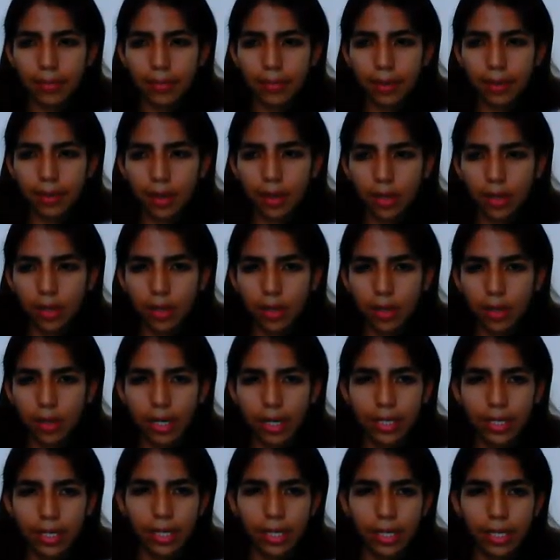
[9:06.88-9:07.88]

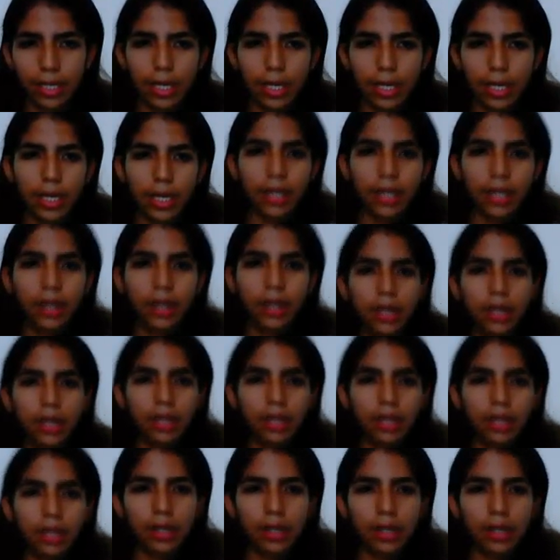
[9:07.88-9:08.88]
look, here
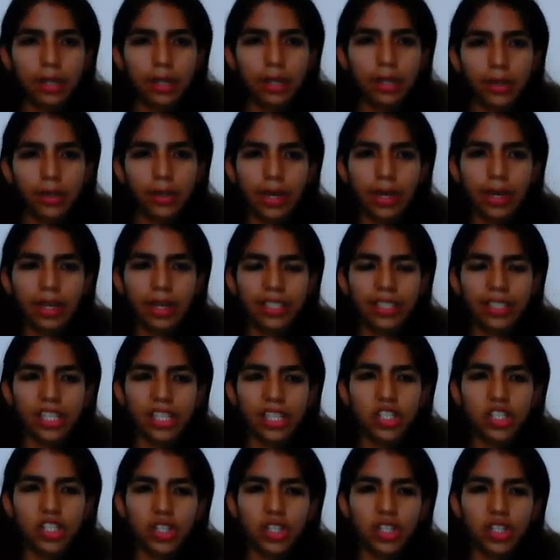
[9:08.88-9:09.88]
you can
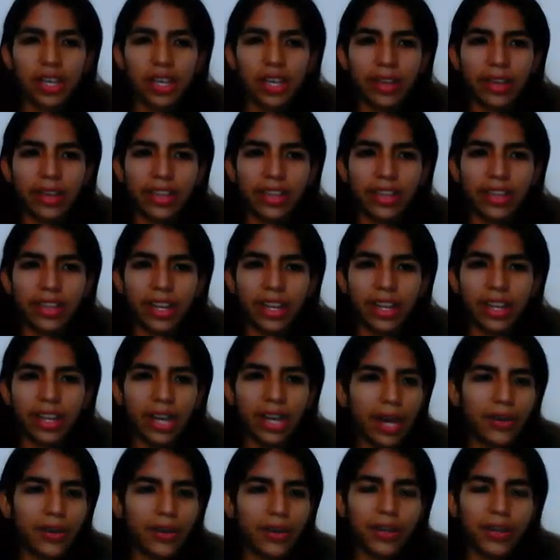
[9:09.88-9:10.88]
change the
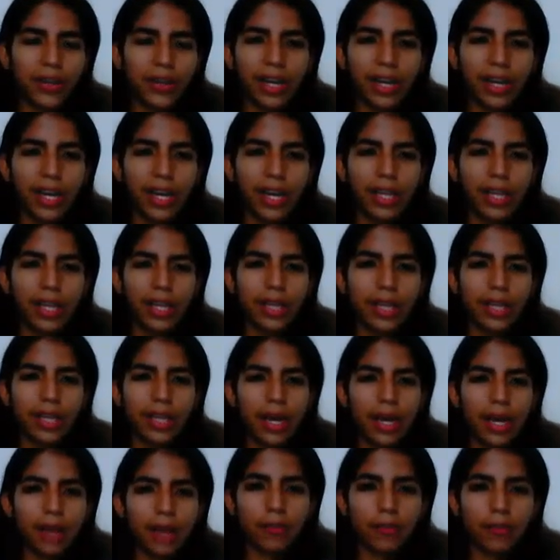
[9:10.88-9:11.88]
letter,
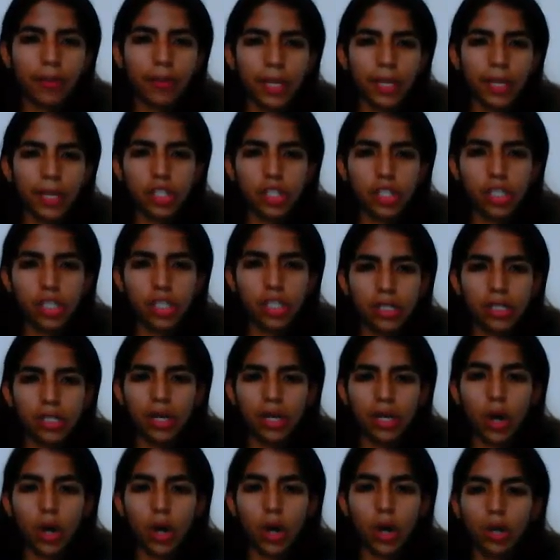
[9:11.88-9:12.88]
the information,
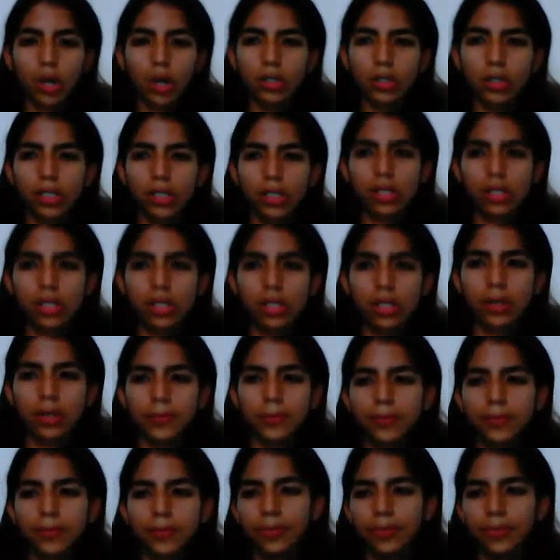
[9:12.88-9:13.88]
the colors.
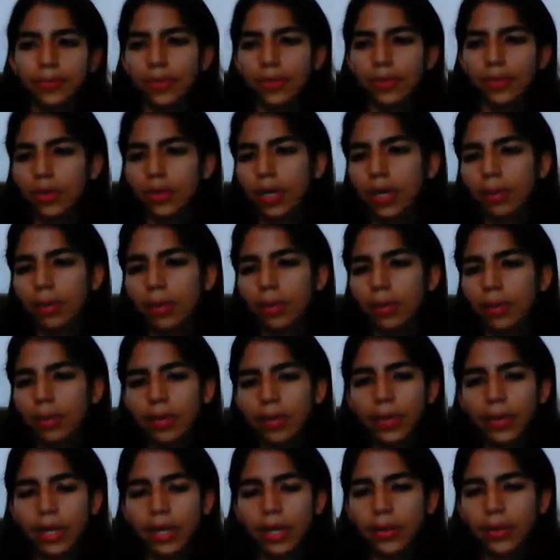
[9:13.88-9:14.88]
You can be
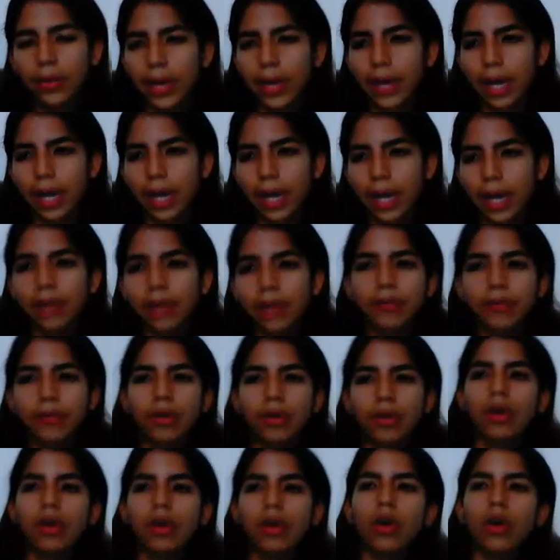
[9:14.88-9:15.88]
really creative
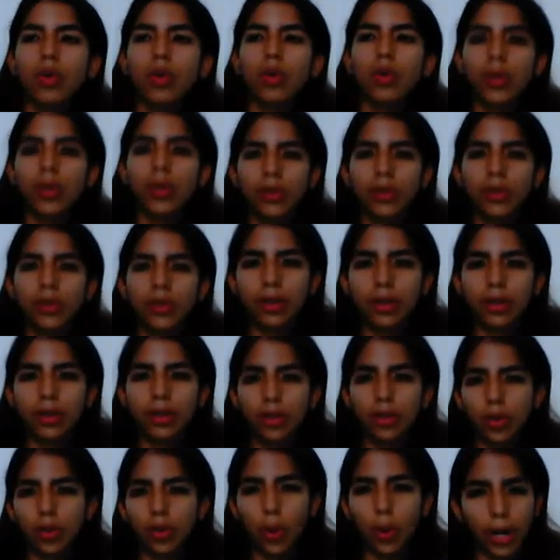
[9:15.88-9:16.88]
with
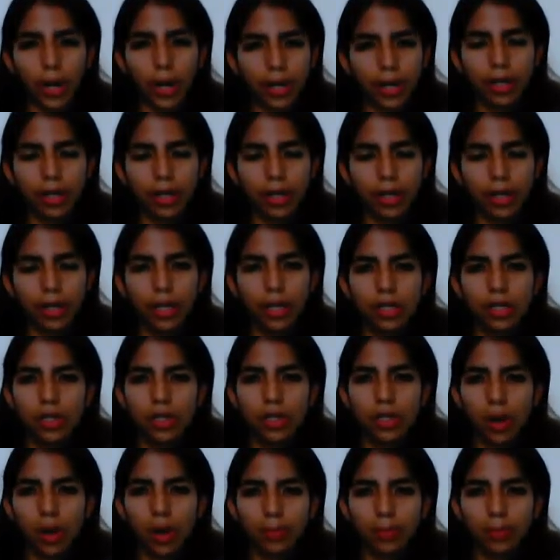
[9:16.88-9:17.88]
your work.
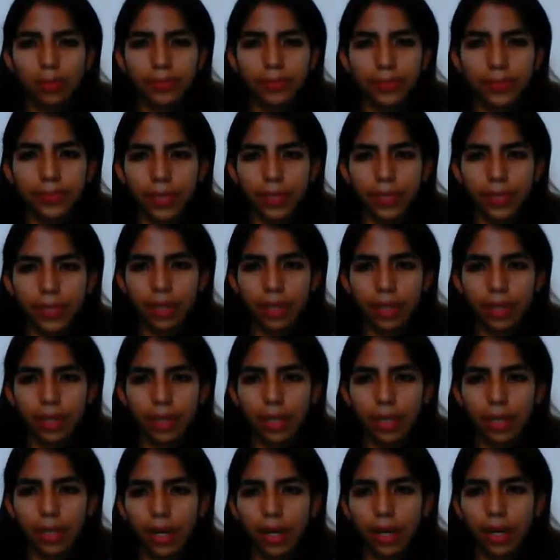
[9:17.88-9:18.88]
So
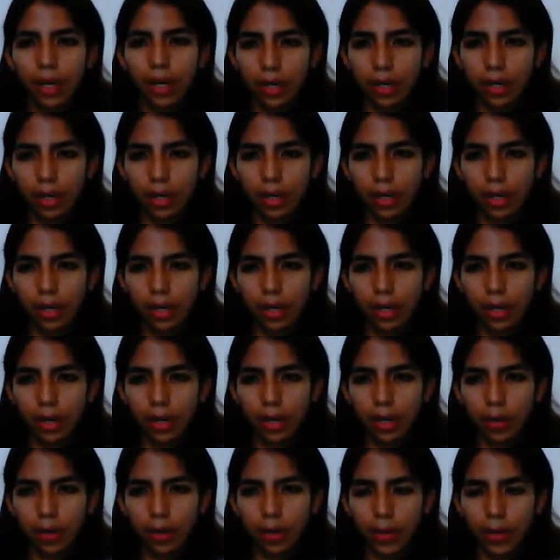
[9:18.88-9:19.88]
here
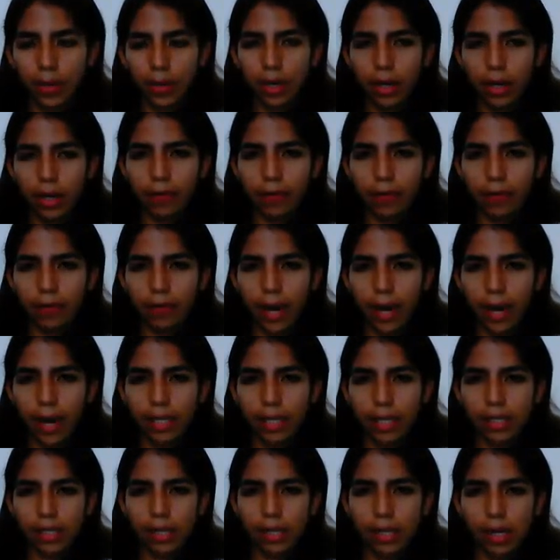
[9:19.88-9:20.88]
we have
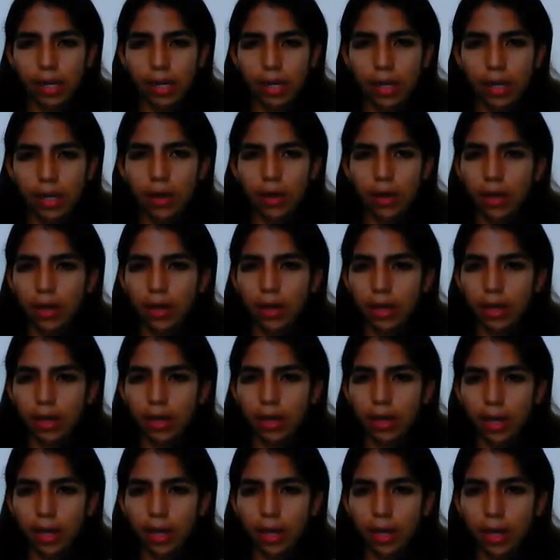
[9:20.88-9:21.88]
facts
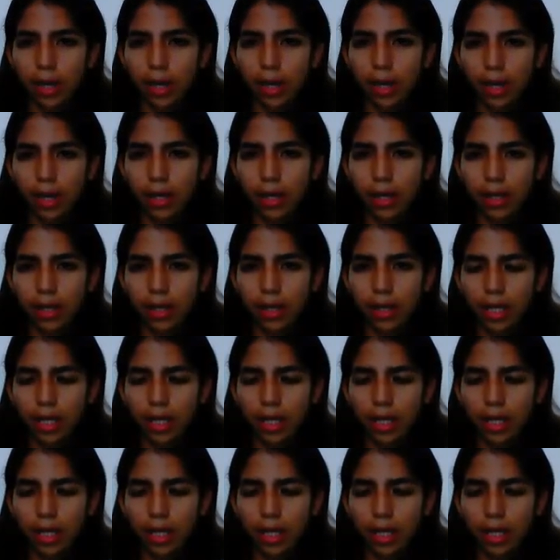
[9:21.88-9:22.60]
and